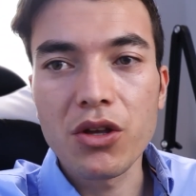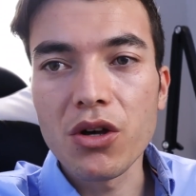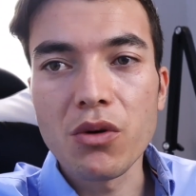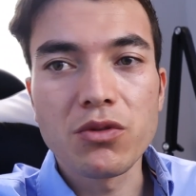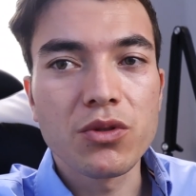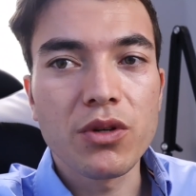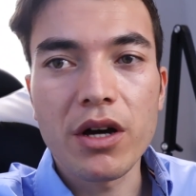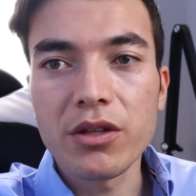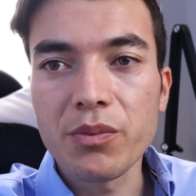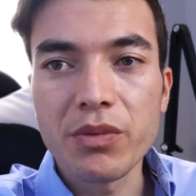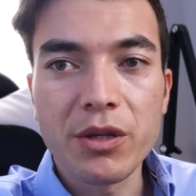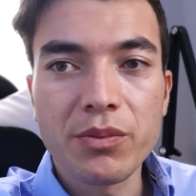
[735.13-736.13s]
go to
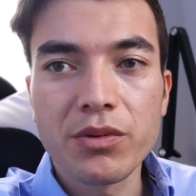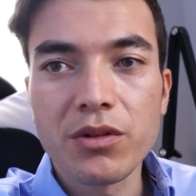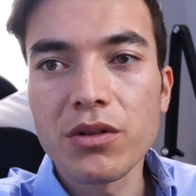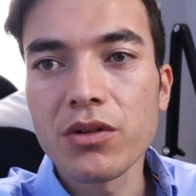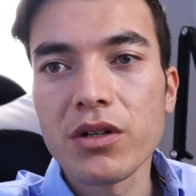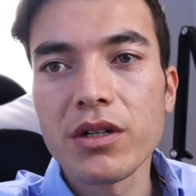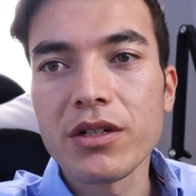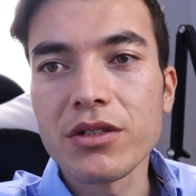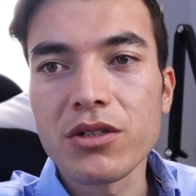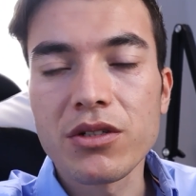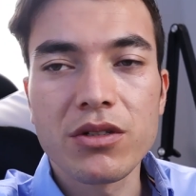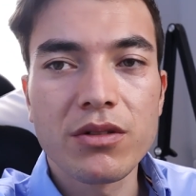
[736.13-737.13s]
other people or
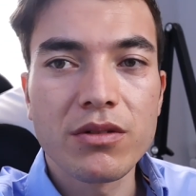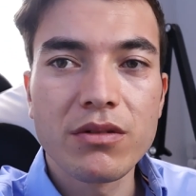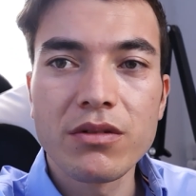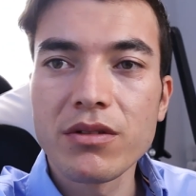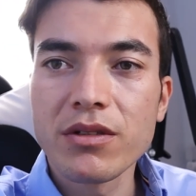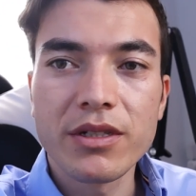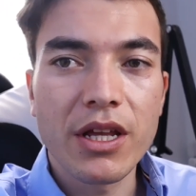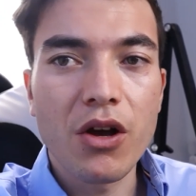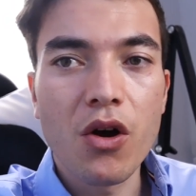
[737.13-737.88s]
just stay